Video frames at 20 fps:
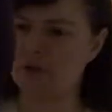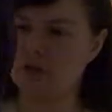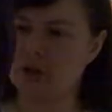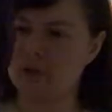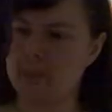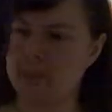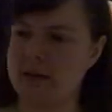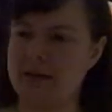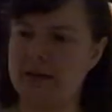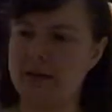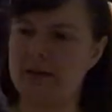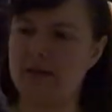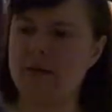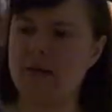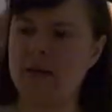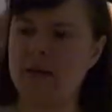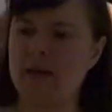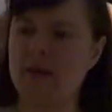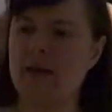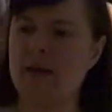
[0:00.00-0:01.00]
trim it
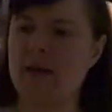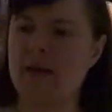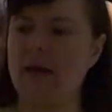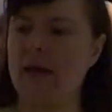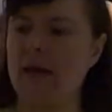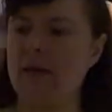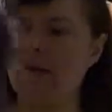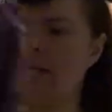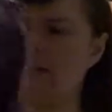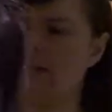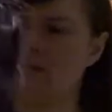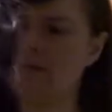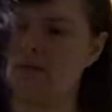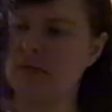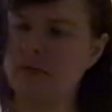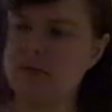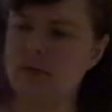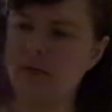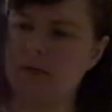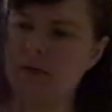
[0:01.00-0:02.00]
and
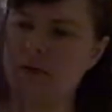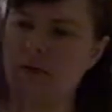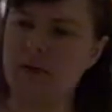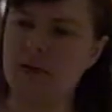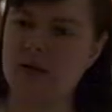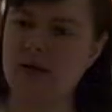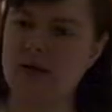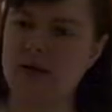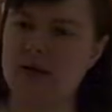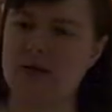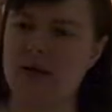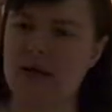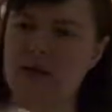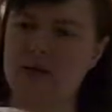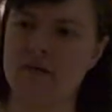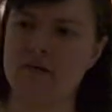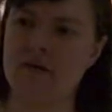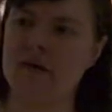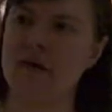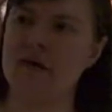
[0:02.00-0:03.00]
get
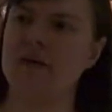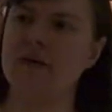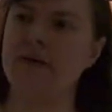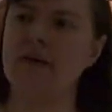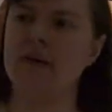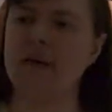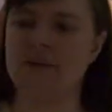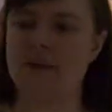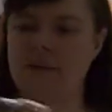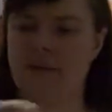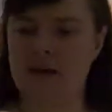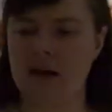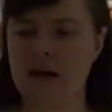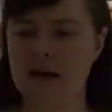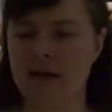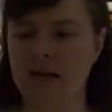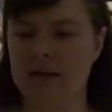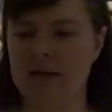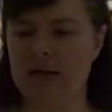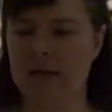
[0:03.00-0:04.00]
that done and
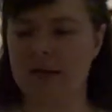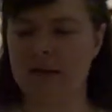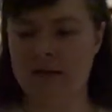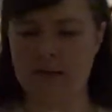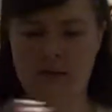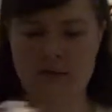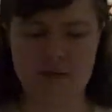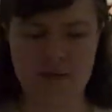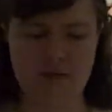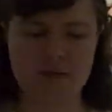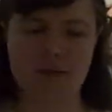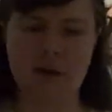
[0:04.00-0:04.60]
style it and then